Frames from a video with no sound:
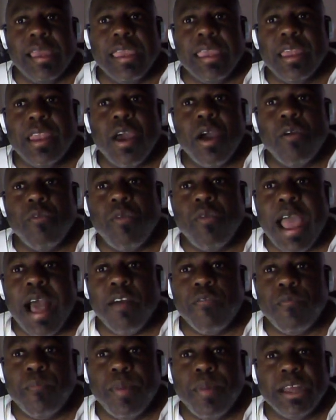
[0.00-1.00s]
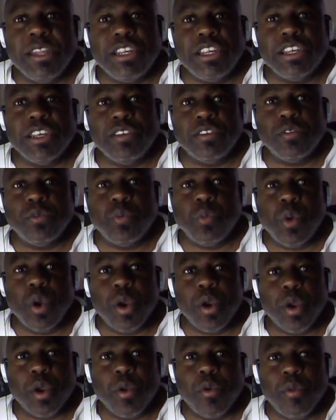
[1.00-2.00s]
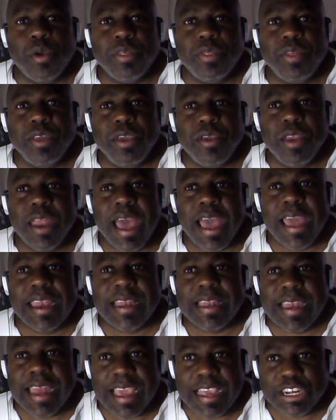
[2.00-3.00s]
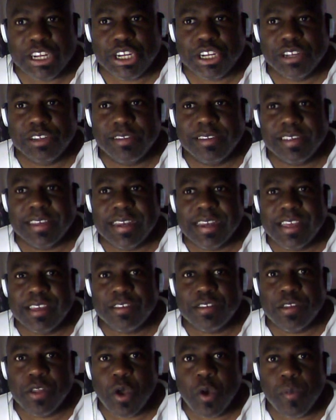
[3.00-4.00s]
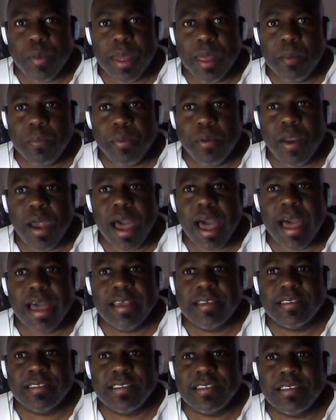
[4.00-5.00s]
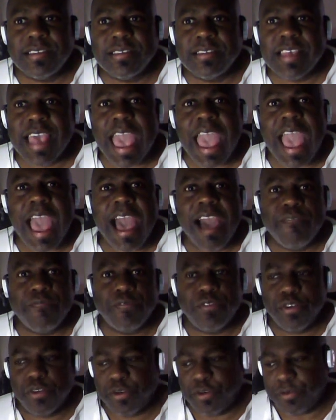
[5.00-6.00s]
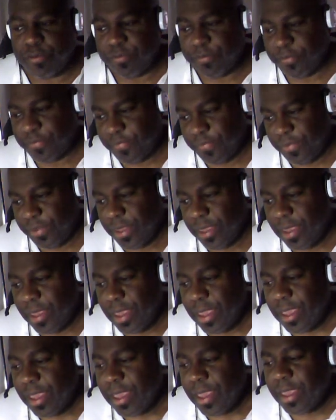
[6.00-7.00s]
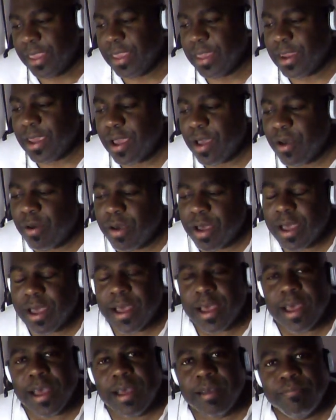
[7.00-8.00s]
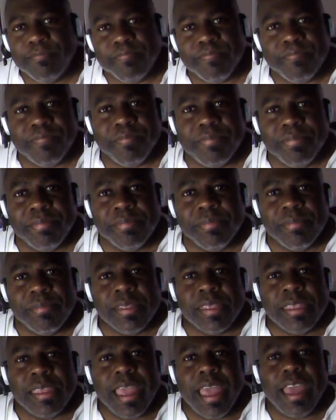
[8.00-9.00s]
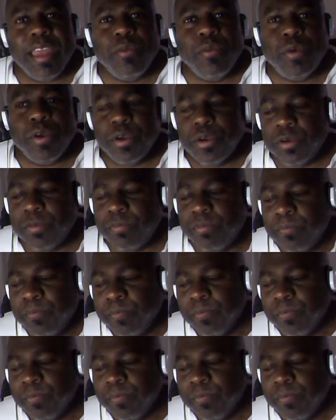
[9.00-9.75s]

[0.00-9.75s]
you know, Ralph Bunche's work with the United Nations and his Nobel Prize. This is after, you know, um, Edward